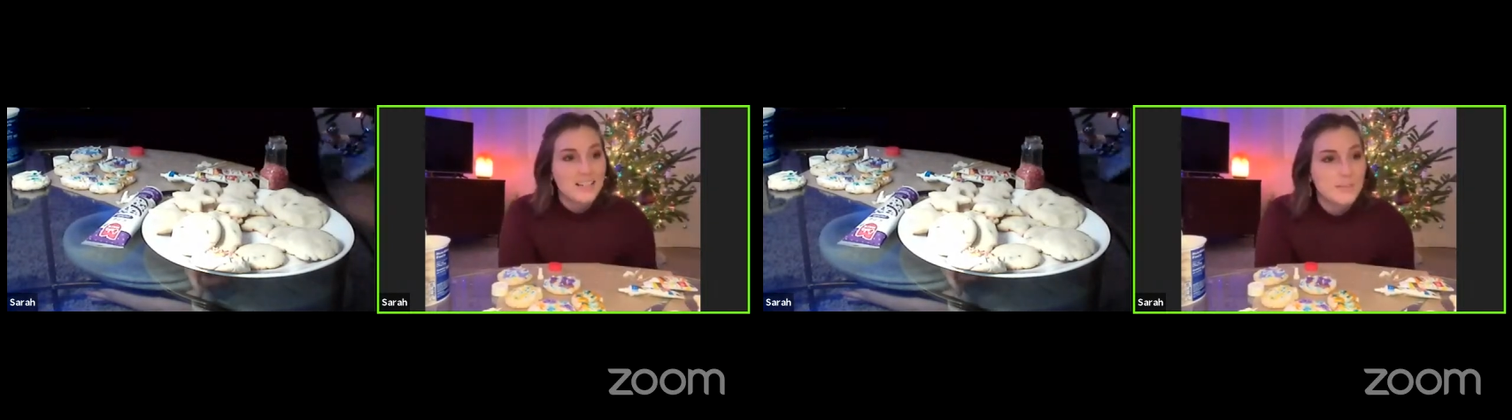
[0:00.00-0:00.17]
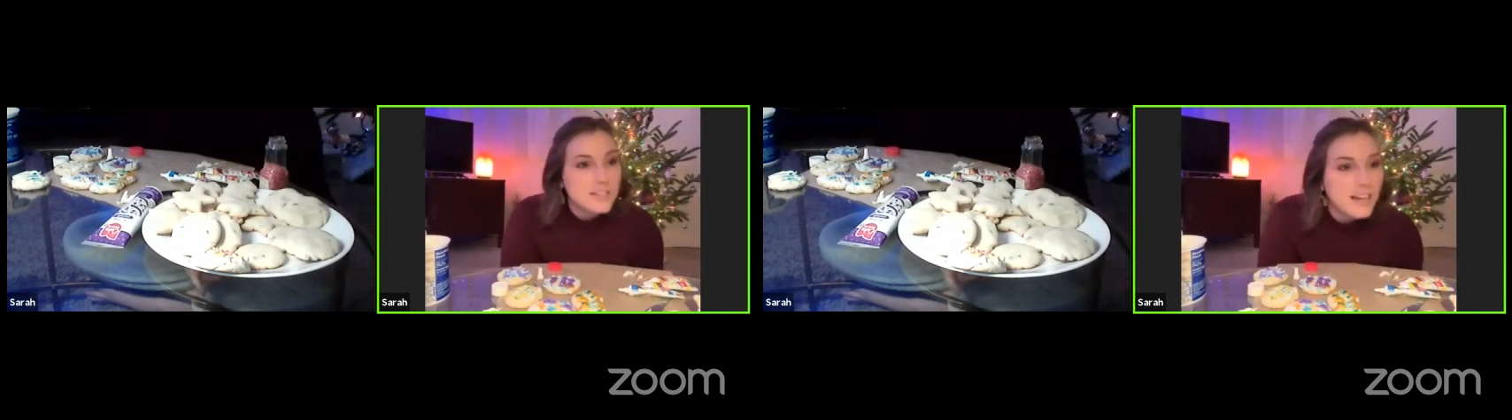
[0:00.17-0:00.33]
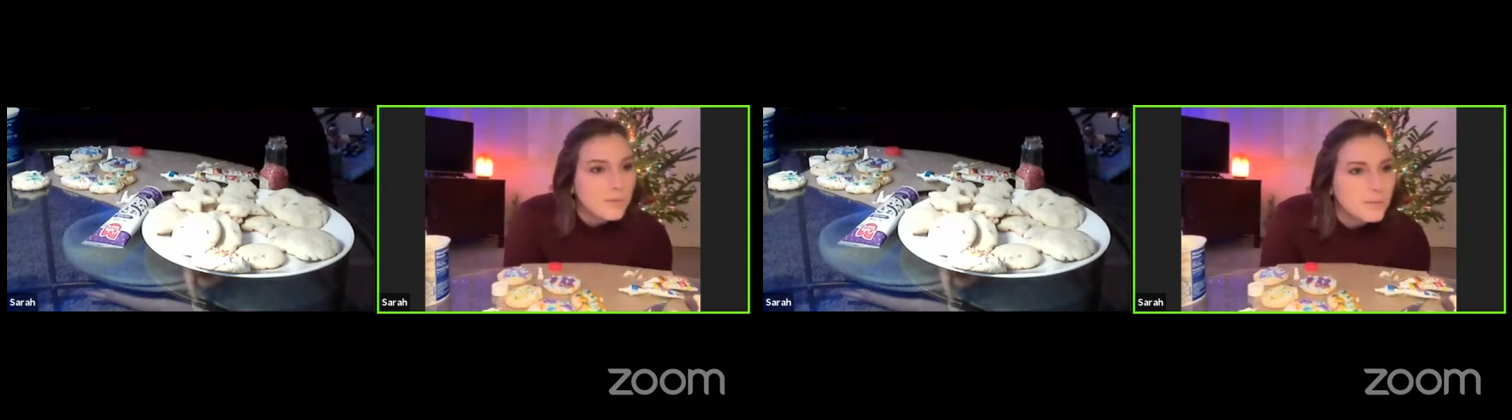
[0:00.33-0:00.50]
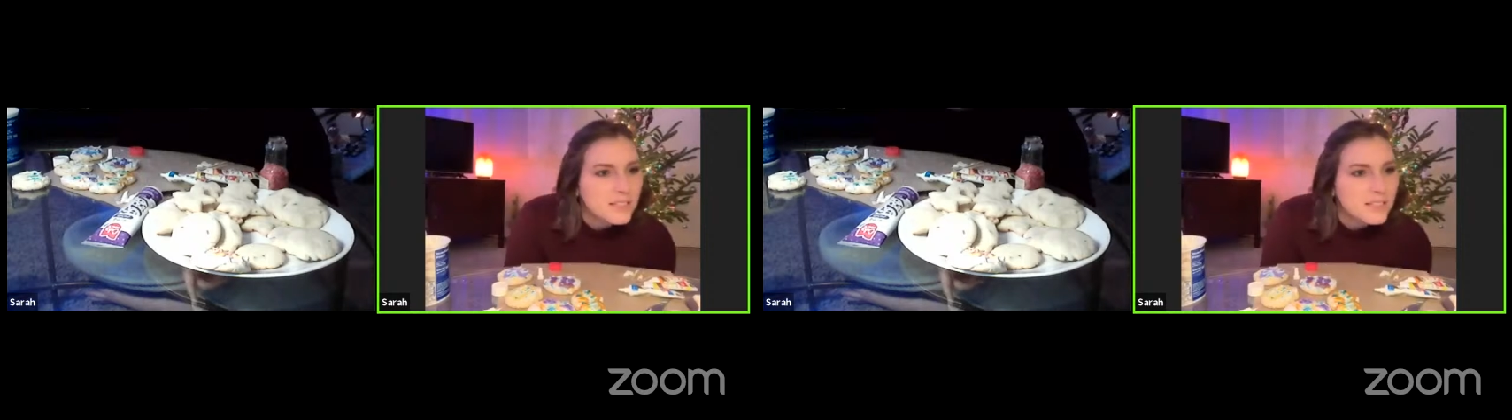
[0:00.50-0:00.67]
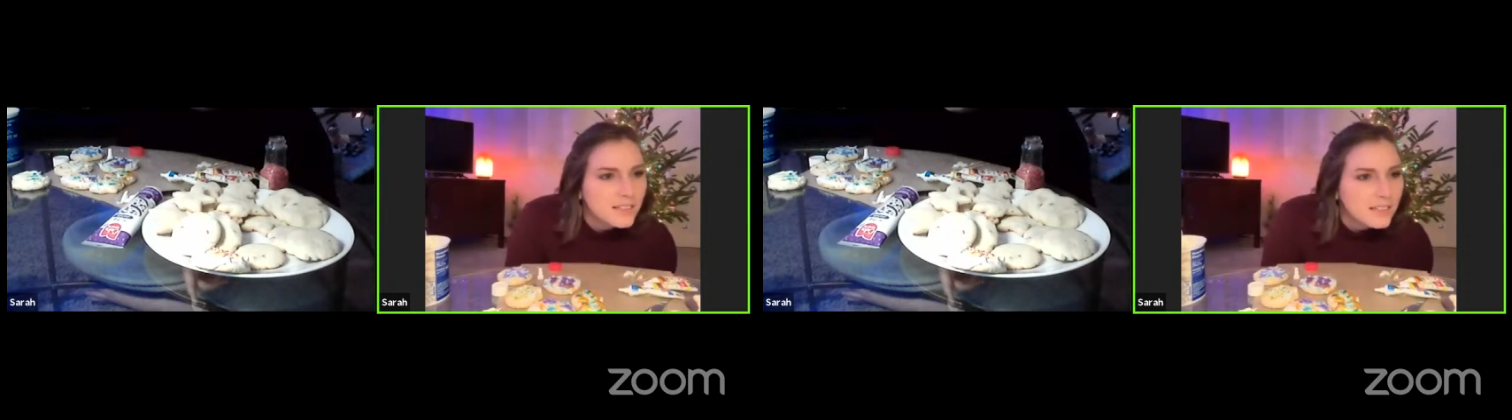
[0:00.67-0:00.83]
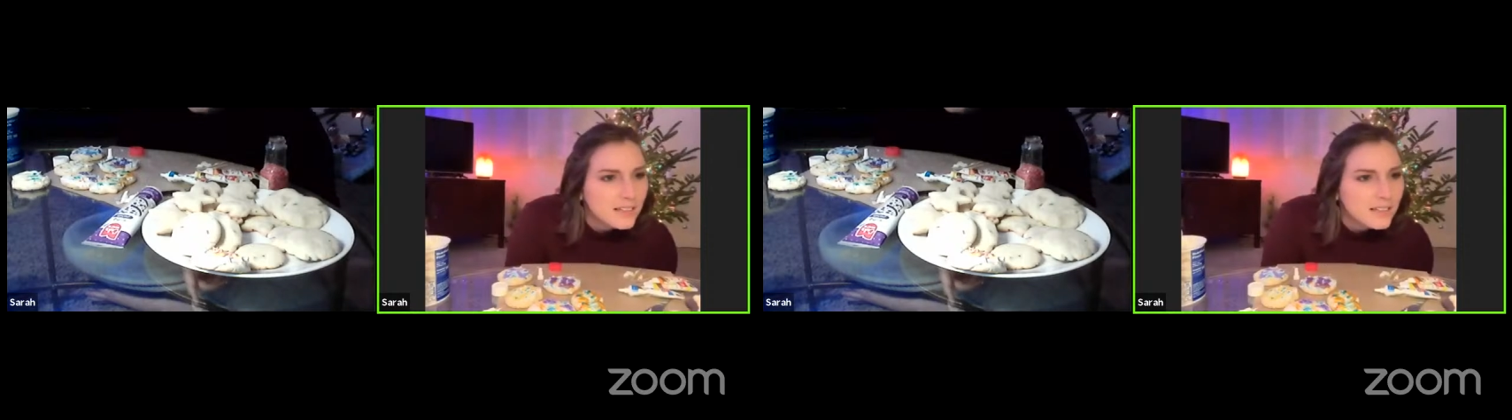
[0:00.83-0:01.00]
What time is
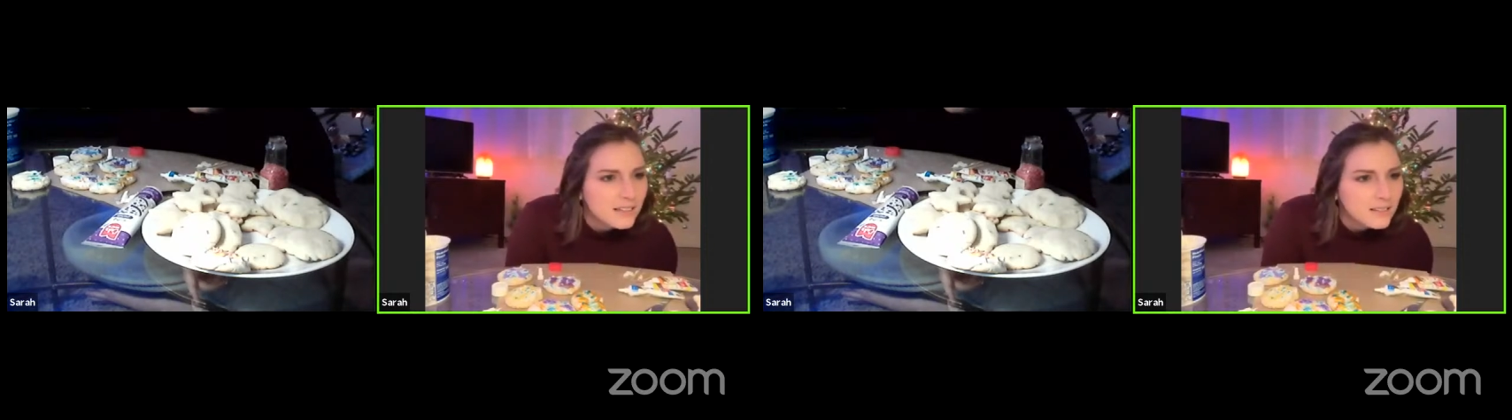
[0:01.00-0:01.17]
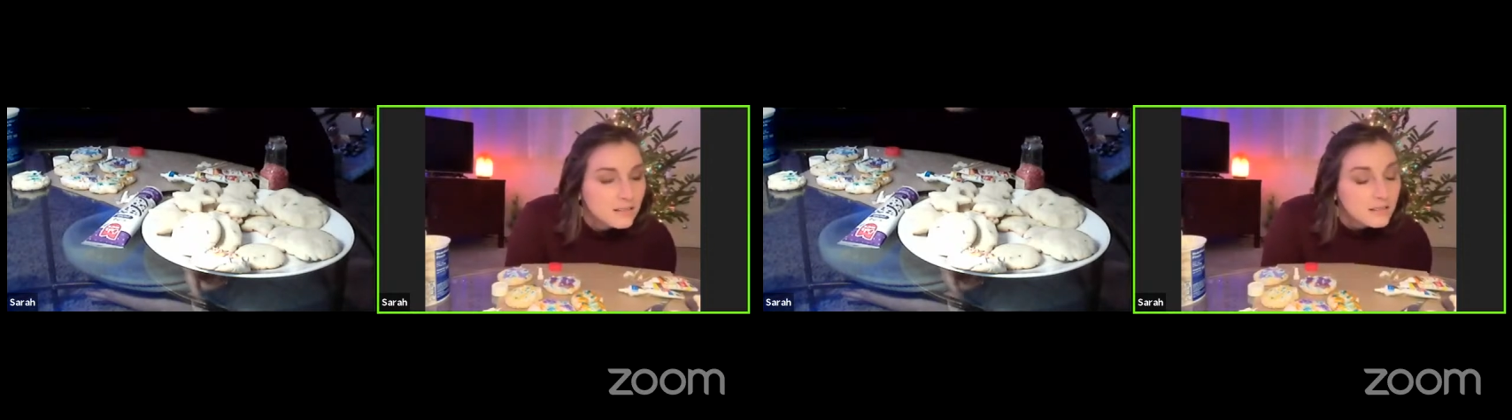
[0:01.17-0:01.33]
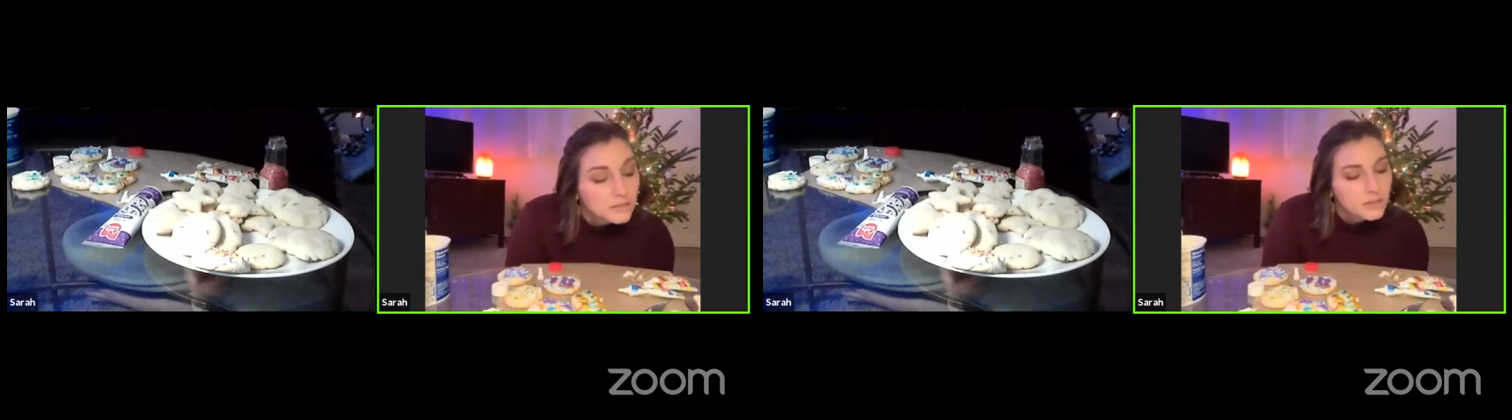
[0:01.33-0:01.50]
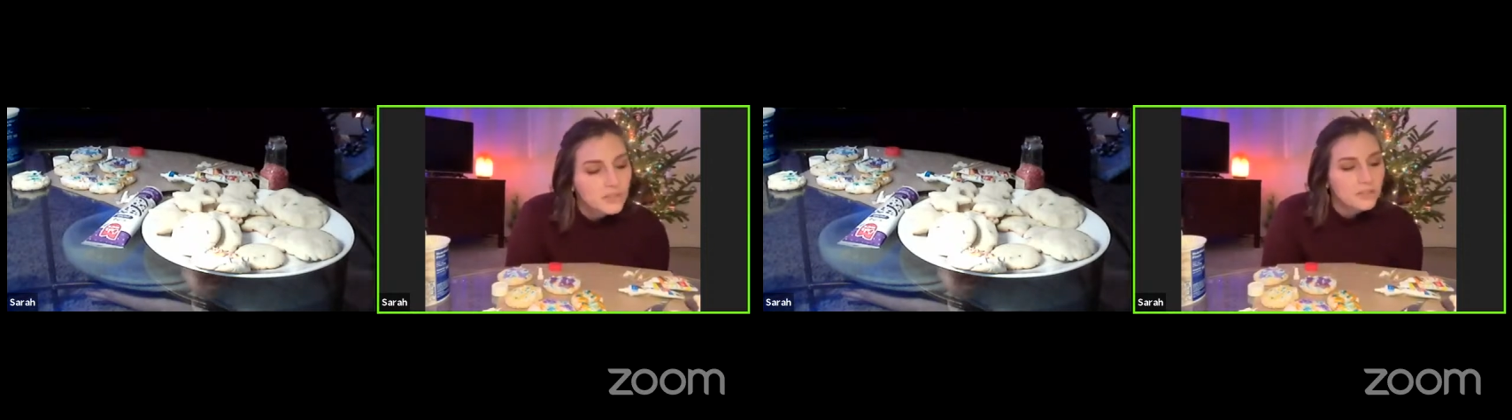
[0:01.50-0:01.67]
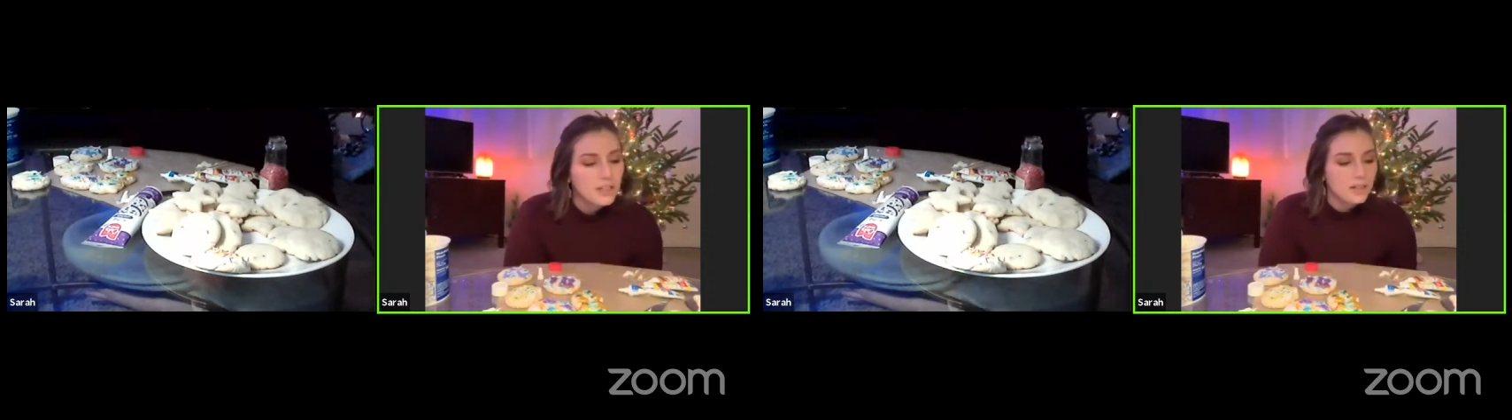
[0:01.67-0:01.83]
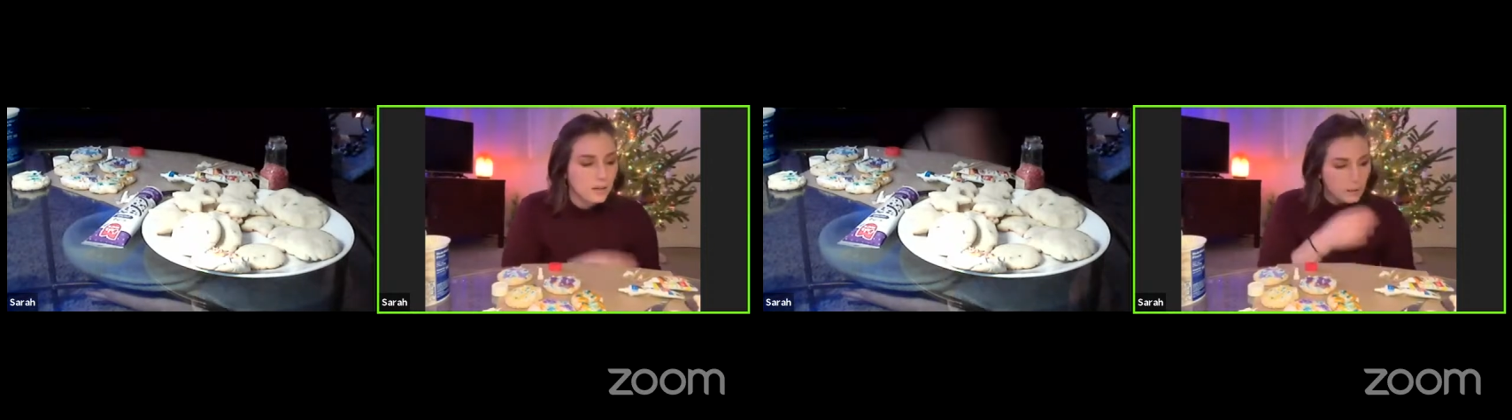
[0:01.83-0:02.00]
it?
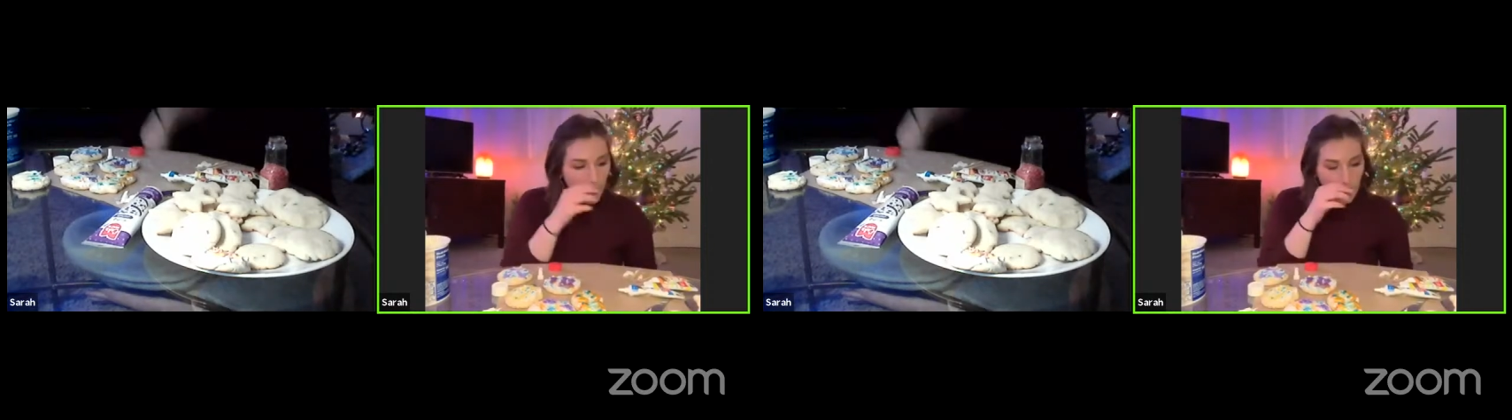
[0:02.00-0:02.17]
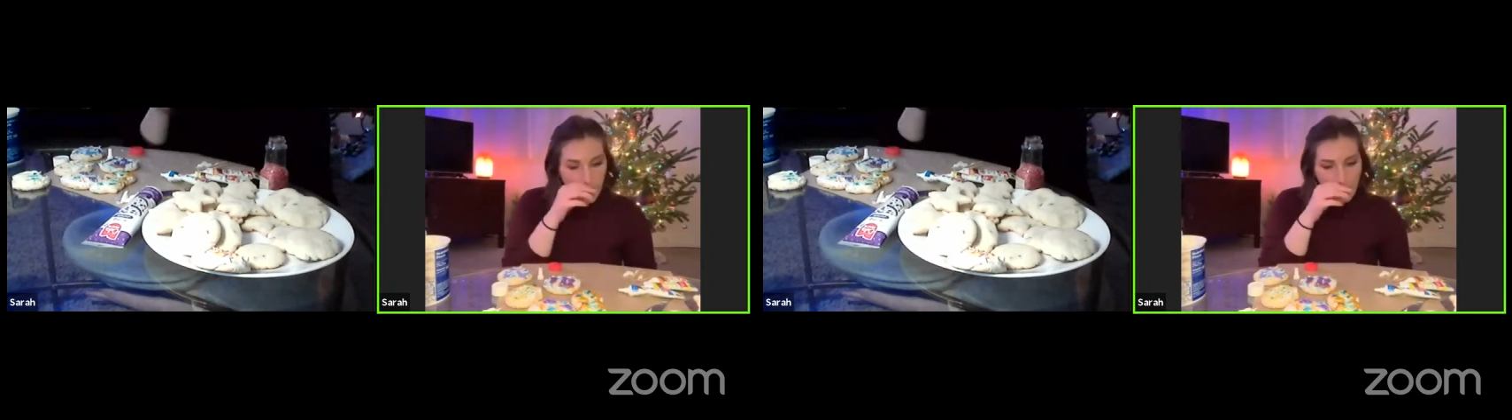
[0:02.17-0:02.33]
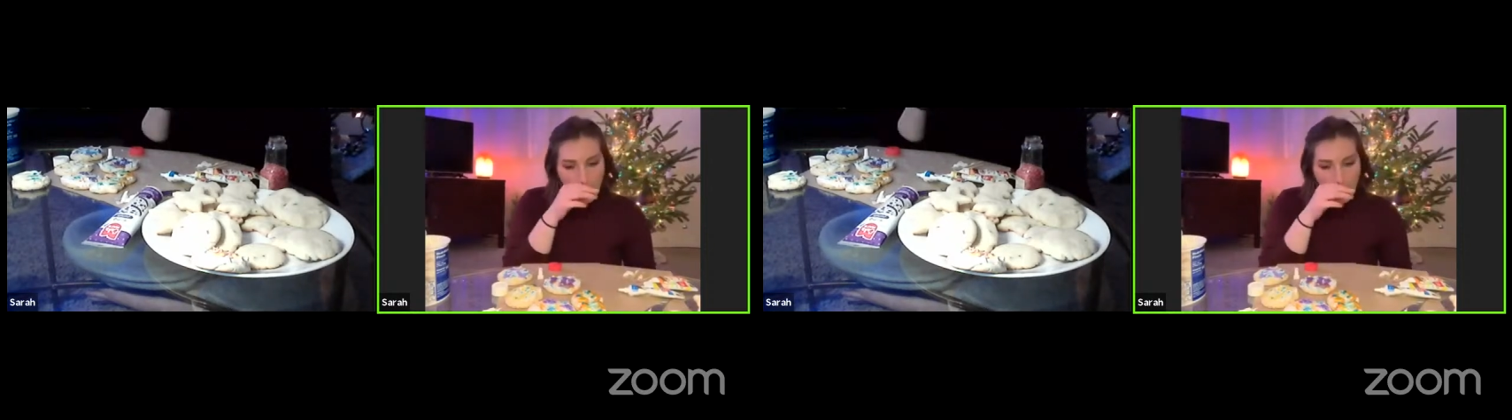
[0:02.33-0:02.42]
Like, you know,